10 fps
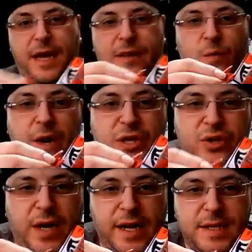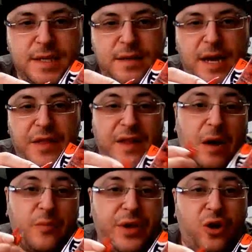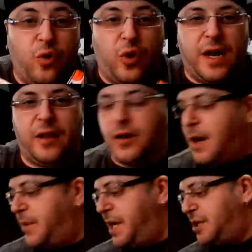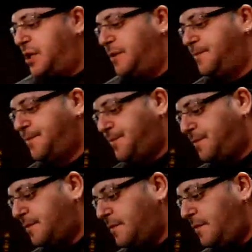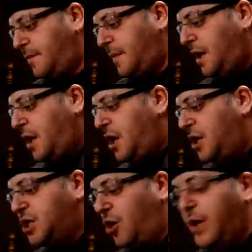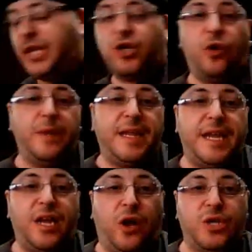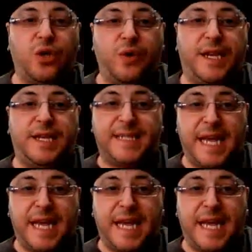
and the red trucks. I thought that would be a cool color combination. So he told me that he also needed